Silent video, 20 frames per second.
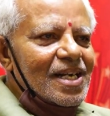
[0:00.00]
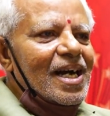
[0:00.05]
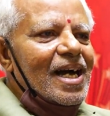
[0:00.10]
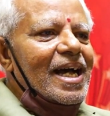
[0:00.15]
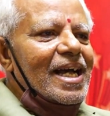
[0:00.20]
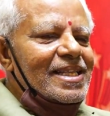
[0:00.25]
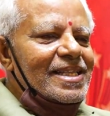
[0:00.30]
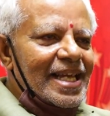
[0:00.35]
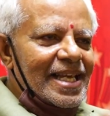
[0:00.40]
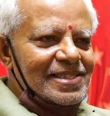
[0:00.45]

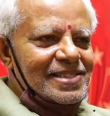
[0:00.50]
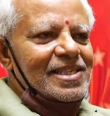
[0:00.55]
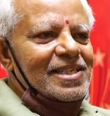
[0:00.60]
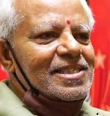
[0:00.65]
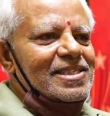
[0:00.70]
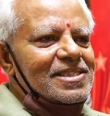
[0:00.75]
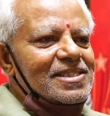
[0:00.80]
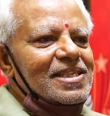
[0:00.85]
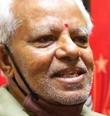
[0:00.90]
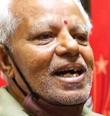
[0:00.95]
I like
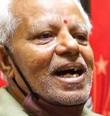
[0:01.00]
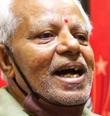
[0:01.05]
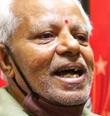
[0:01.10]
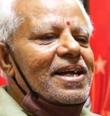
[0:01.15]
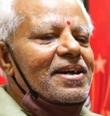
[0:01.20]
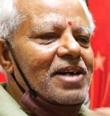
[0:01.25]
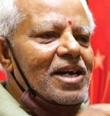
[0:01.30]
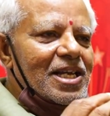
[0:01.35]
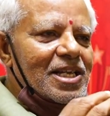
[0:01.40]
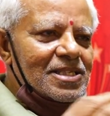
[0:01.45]
that.
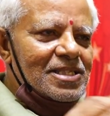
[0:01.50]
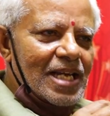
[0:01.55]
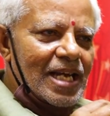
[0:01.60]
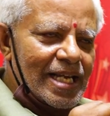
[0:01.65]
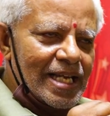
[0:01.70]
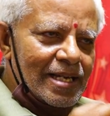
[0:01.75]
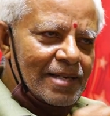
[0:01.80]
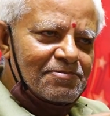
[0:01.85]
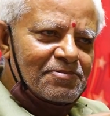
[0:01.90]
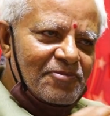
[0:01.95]
I
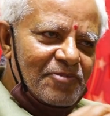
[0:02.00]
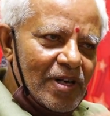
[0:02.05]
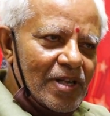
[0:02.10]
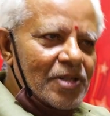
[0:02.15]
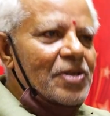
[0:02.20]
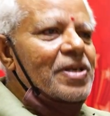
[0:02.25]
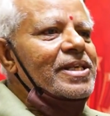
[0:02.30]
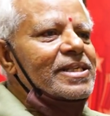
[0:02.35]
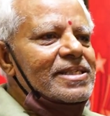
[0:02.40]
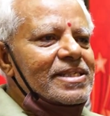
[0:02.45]
am
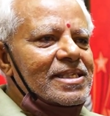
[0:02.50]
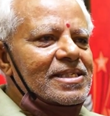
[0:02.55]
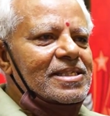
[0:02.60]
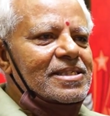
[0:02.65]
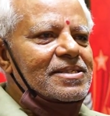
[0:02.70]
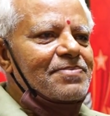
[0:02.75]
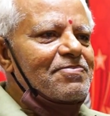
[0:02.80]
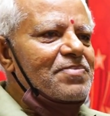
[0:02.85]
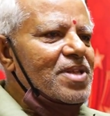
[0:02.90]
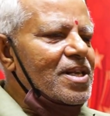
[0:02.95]
following
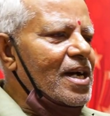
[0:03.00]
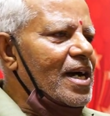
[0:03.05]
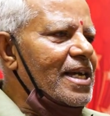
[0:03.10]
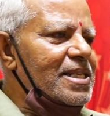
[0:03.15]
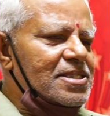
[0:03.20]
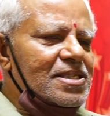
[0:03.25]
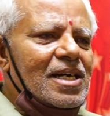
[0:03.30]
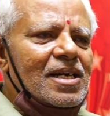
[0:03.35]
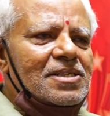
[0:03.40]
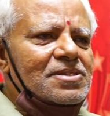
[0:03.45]
that. I
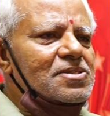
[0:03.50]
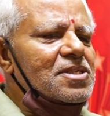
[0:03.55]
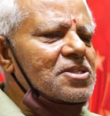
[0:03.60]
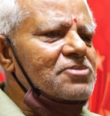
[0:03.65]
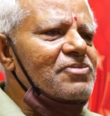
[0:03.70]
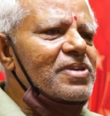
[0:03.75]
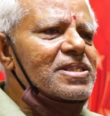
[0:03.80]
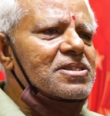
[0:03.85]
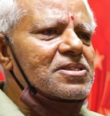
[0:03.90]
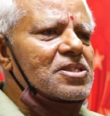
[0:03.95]
saw this
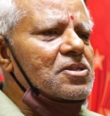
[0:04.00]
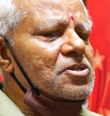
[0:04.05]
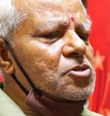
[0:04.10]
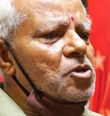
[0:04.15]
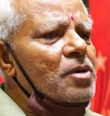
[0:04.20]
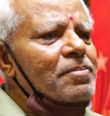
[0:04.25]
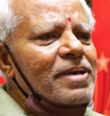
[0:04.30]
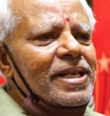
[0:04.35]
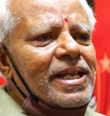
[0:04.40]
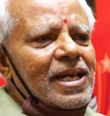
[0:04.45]
with
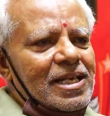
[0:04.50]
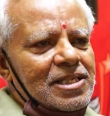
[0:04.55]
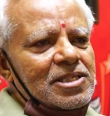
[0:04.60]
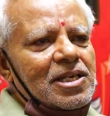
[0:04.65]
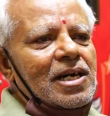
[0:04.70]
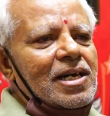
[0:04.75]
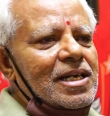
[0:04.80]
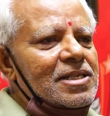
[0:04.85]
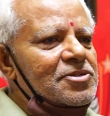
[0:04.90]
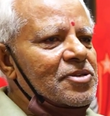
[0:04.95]
so many other
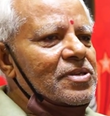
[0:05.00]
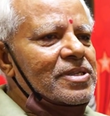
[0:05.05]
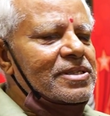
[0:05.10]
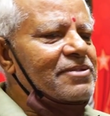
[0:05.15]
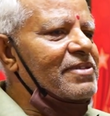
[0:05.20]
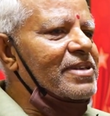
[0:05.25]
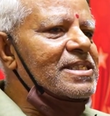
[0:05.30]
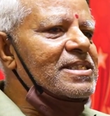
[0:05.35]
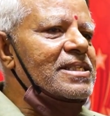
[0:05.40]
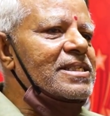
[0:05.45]
auto,
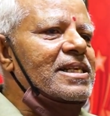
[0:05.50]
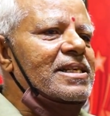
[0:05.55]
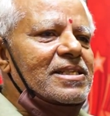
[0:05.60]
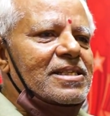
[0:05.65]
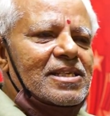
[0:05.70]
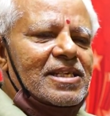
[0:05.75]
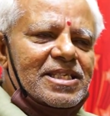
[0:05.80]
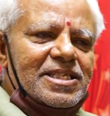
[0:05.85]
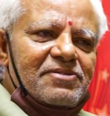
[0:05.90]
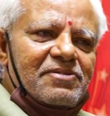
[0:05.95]
when
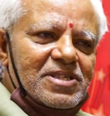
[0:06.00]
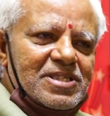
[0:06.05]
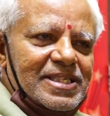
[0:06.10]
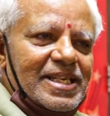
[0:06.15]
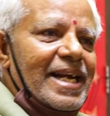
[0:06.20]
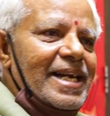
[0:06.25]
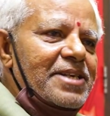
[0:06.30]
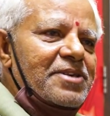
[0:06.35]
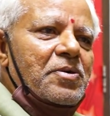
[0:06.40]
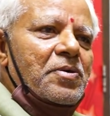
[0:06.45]
Nikita, she was
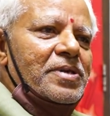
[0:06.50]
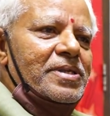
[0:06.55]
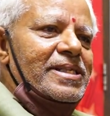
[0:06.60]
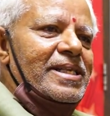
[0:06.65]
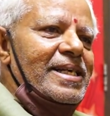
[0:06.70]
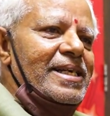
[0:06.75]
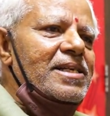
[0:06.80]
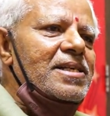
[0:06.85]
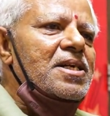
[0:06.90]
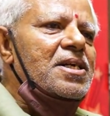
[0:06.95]
standing over
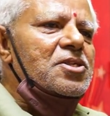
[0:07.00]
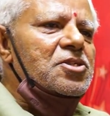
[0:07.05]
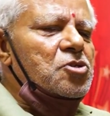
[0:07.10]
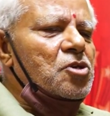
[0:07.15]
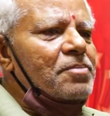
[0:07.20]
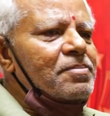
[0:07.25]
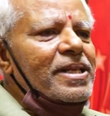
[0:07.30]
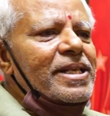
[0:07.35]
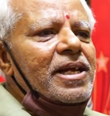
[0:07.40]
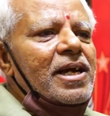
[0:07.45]
there,
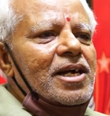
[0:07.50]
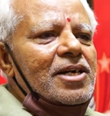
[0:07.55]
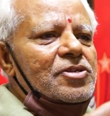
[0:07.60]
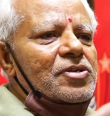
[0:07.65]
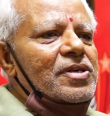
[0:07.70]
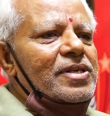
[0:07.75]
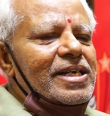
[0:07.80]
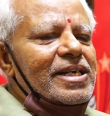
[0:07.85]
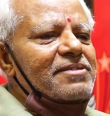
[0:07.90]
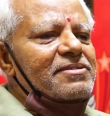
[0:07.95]
so many
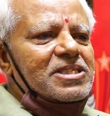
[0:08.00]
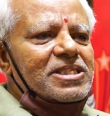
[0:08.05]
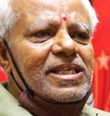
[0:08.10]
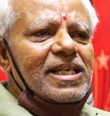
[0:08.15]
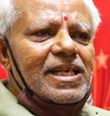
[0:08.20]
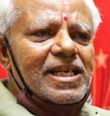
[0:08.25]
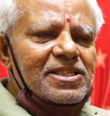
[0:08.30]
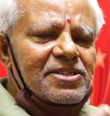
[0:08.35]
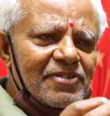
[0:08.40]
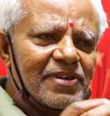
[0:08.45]
auto drivers,
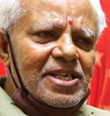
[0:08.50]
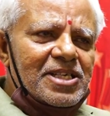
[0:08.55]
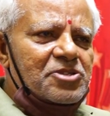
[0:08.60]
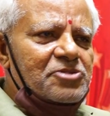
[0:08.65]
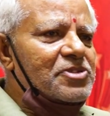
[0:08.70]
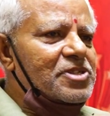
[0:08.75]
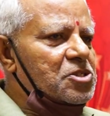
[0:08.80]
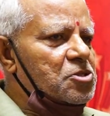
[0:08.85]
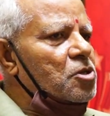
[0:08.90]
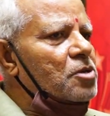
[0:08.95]
she inquired
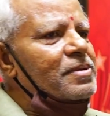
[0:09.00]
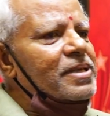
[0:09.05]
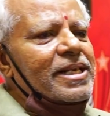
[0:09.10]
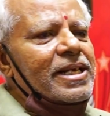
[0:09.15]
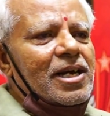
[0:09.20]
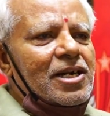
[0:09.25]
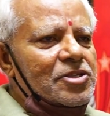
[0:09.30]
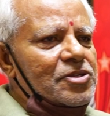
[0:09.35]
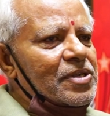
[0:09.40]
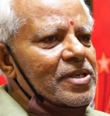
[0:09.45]
with so many
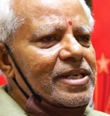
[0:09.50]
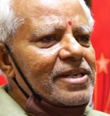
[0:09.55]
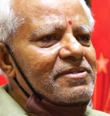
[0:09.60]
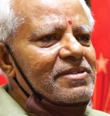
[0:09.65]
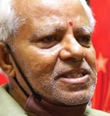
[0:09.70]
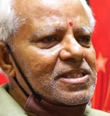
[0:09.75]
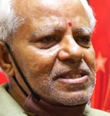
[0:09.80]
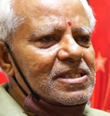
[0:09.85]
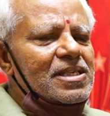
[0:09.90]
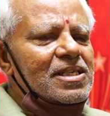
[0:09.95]
auto
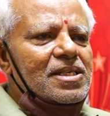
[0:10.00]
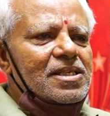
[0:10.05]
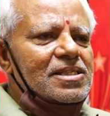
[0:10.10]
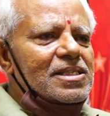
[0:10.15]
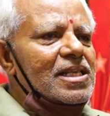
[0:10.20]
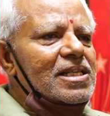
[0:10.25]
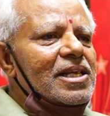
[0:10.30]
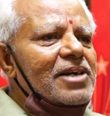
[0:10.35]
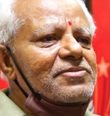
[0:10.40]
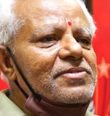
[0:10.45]
drivers.
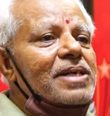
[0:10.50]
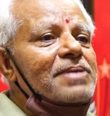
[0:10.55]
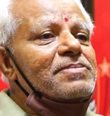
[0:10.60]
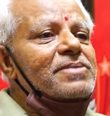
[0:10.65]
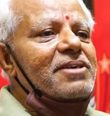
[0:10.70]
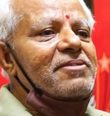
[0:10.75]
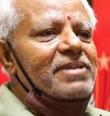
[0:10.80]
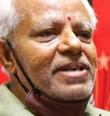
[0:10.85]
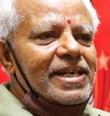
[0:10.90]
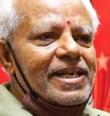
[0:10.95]
None of them,
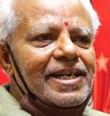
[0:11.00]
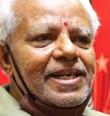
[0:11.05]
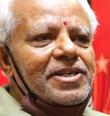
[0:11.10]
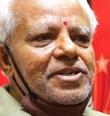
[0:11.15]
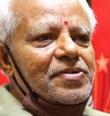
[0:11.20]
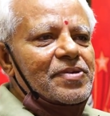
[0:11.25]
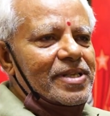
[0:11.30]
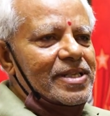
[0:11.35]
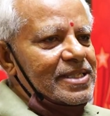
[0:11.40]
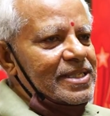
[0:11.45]
they were ready
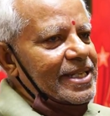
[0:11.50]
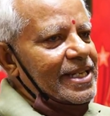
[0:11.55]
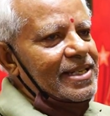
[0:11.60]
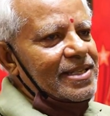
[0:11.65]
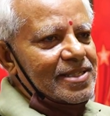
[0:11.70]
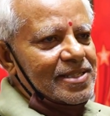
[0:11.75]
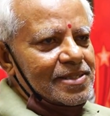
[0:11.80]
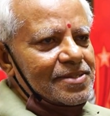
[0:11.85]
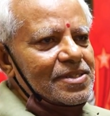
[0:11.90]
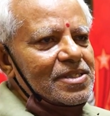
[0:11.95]
to
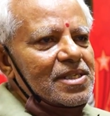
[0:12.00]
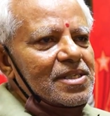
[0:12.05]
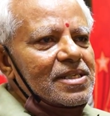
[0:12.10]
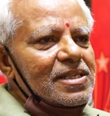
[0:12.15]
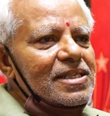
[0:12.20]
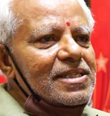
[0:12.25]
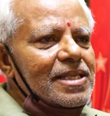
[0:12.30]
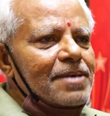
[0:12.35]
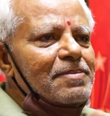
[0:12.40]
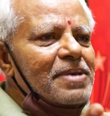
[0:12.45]
take her.
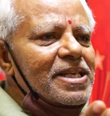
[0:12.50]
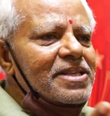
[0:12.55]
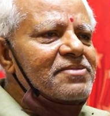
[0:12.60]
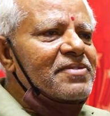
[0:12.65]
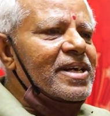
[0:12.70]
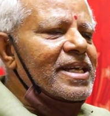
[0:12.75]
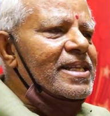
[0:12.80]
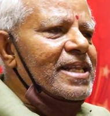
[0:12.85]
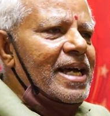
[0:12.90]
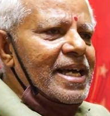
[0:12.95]
In the
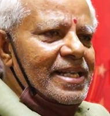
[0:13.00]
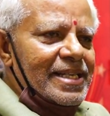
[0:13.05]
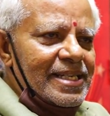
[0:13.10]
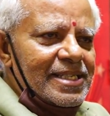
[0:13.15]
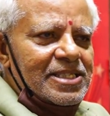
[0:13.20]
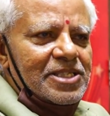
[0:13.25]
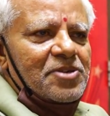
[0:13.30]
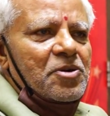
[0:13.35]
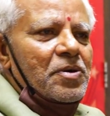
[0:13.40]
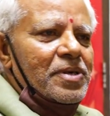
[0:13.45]
meanwhile, I
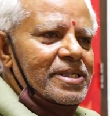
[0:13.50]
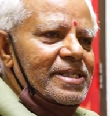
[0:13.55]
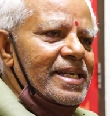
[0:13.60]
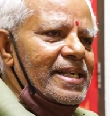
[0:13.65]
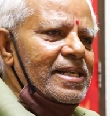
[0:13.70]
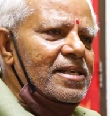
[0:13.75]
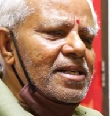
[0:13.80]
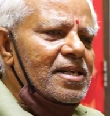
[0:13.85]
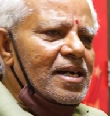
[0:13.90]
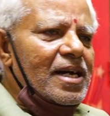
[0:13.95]
reached over
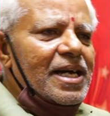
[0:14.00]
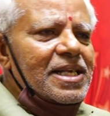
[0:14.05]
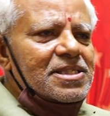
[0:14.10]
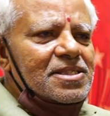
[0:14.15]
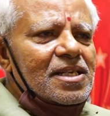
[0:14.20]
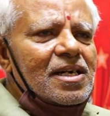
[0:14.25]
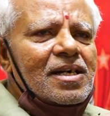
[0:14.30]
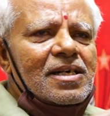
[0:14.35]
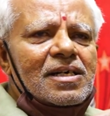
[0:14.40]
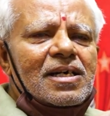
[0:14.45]
there. I
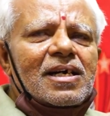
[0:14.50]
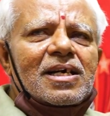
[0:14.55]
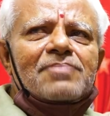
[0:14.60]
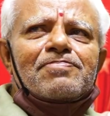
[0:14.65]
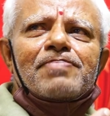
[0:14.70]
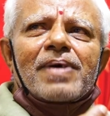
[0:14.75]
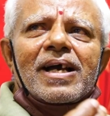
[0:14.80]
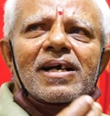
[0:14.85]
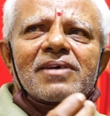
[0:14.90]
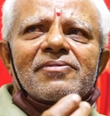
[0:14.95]
saw her
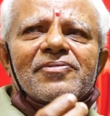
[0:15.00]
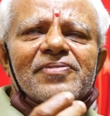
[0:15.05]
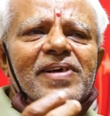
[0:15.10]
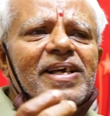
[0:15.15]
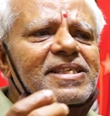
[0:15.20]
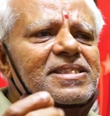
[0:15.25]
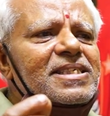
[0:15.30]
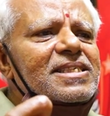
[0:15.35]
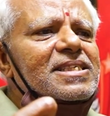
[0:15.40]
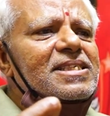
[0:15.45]

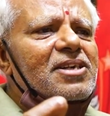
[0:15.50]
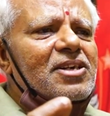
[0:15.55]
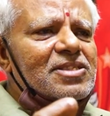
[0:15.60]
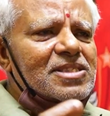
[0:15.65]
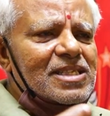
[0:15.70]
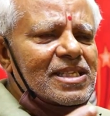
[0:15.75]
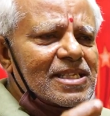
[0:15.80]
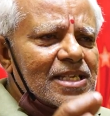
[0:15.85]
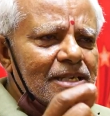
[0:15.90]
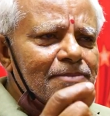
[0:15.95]
face, it
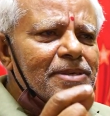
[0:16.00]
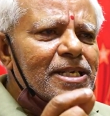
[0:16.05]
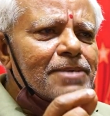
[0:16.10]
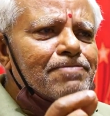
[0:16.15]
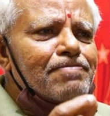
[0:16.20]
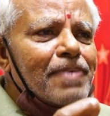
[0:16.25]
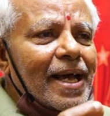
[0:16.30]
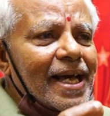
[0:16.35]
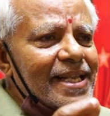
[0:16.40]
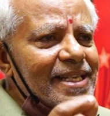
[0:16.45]
was a little
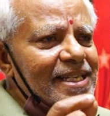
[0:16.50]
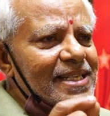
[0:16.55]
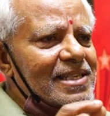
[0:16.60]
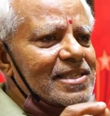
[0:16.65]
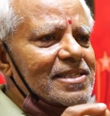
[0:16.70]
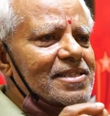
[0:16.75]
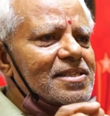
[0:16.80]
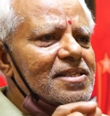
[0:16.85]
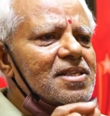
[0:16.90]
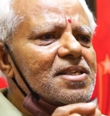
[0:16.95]
bit
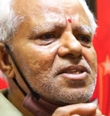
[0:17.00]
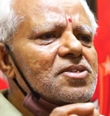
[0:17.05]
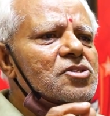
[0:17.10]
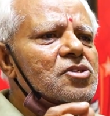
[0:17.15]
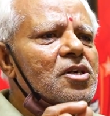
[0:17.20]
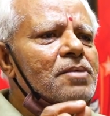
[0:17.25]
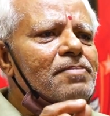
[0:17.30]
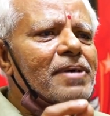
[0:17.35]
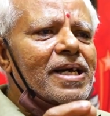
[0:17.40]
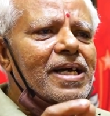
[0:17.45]
panic.
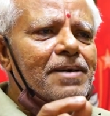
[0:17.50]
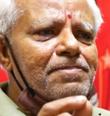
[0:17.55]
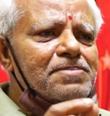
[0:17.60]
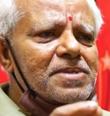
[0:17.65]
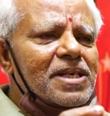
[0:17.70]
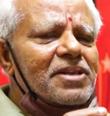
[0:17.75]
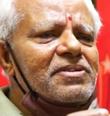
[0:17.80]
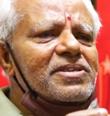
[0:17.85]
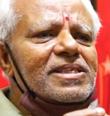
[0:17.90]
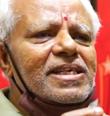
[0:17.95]
So by
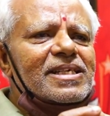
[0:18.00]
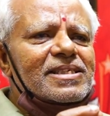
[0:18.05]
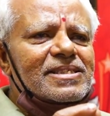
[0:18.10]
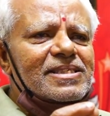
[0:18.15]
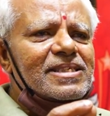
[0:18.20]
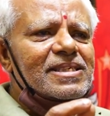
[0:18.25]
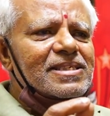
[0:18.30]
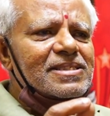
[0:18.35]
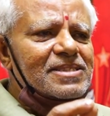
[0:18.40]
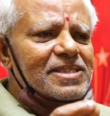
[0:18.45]
observing that,
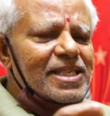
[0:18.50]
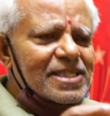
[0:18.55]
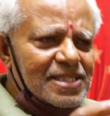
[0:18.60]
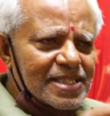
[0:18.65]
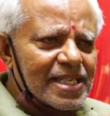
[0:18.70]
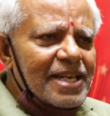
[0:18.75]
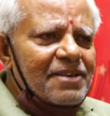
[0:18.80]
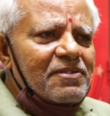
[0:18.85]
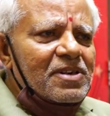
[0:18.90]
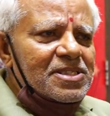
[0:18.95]
just
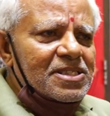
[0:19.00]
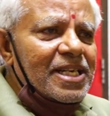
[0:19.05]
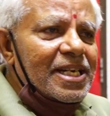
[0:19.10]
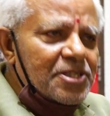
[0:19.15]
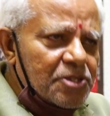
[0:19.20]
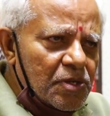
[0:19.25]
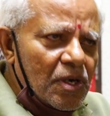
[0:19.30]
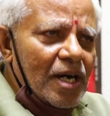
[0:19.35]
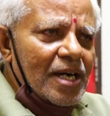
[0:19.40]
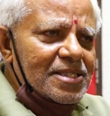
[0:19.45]
I was
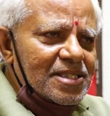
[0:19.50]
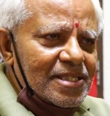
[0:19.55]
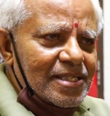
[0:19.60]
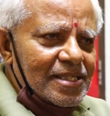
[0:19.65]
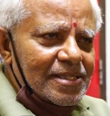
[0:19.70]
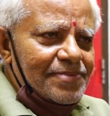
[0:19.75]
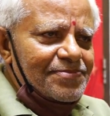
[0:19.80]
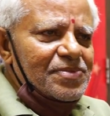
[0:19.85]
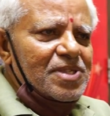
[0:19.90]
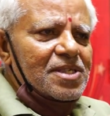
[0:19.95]
yet to ask
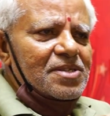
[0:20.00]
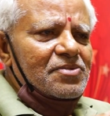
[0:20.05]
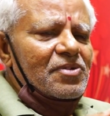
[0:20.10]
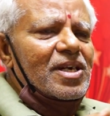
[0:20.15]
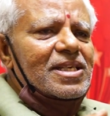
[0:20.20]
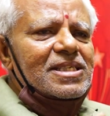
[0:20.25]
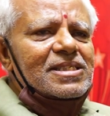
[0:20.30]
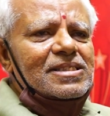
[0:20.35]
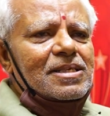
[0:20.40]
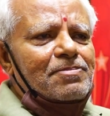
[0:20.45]
her,
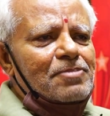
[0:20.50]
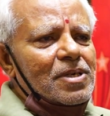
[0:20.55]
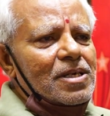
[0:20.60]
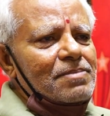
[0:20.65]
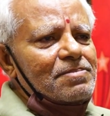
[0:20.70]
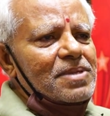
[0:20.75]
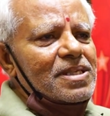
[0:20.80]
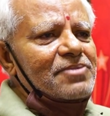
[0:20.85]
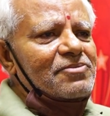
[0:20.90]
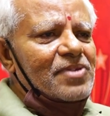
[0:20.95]
what is the
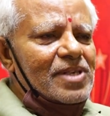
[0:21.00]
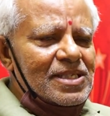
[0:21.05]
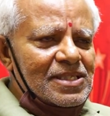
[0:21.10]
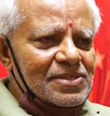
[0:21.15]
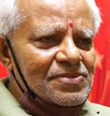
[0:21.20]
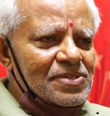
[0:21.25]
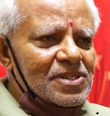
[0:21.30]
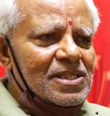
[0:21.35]
problem? Why?